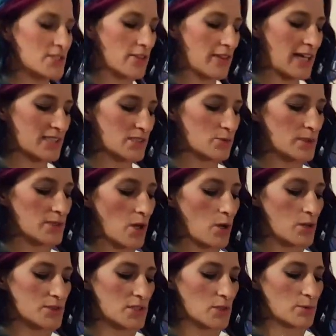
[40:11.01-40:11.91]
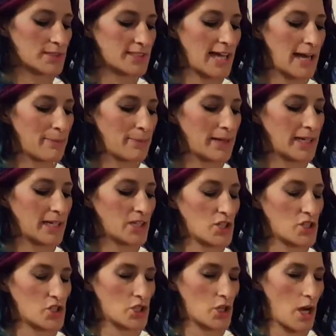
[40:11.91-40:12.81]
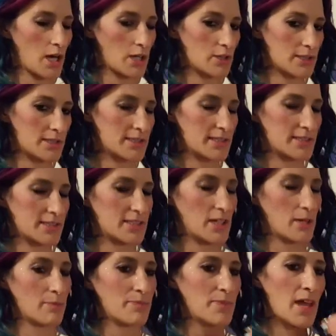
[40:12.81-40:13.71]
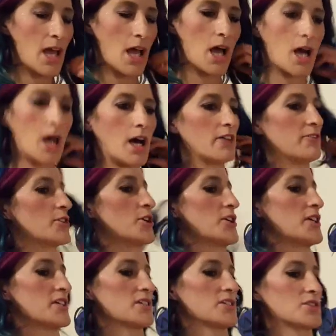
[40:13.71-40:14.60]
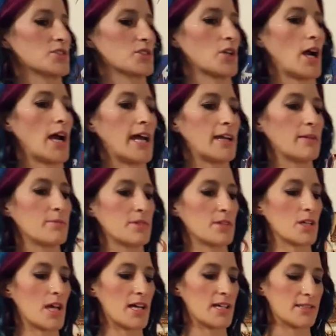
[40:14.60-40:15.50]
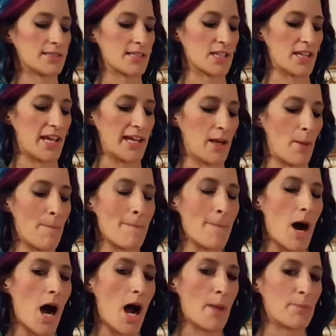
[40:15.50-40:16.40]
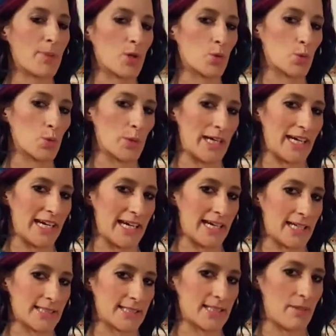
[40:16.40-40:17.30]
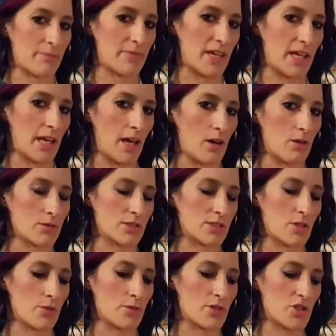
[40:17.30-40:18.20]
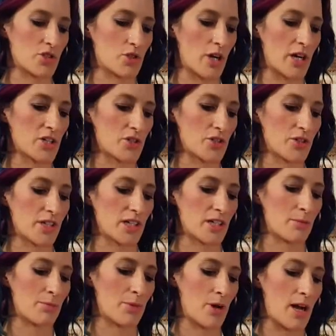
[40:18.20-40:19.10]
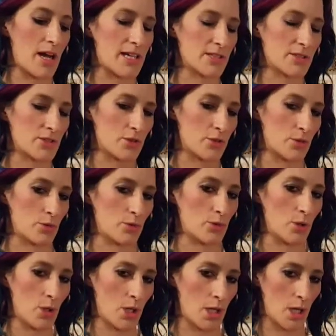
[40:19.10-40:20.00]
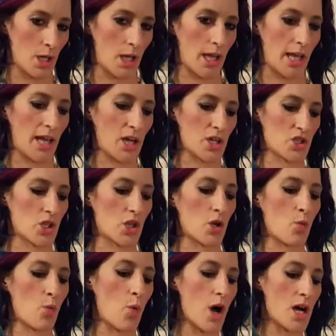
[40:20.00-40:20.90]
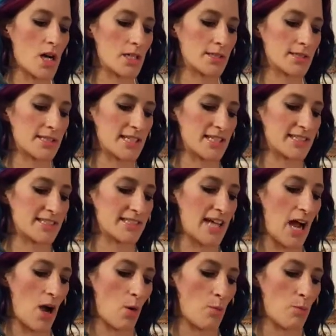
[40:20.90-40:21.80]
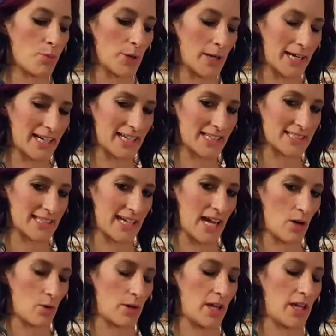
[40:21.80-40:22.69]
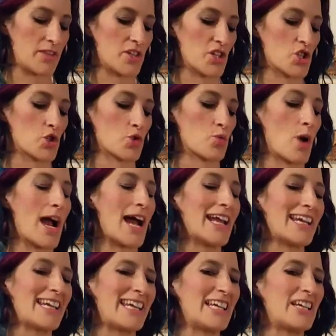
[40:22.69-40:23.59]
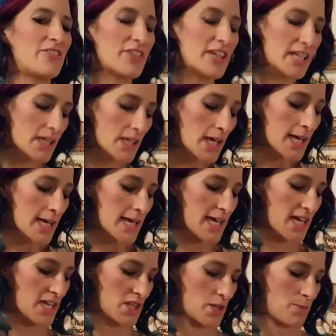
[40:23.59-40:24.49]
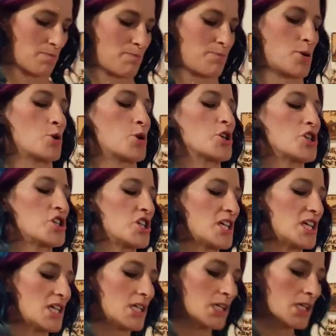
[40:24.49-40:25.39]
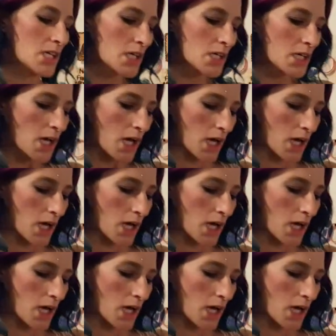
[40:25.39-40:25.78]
So that's what's happening in the chakra system. I've heard it described as like a mop wringing something out. So the structure that comprised who Angela is now breaking down, and the dry heaving and the pushing